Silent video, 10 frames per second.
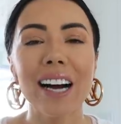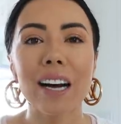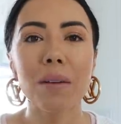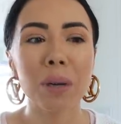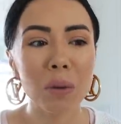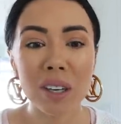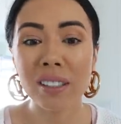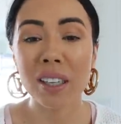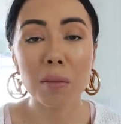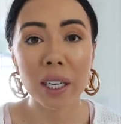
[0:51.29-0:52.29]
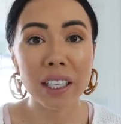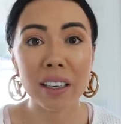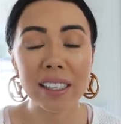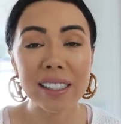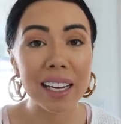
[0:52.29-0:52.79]
um, but I wanted to come on here
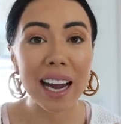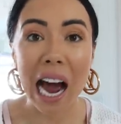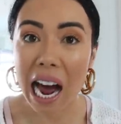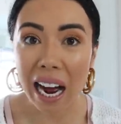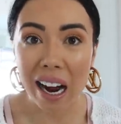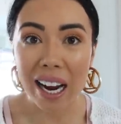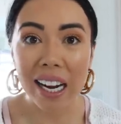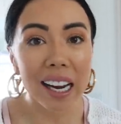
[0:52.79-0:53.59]
and say hi,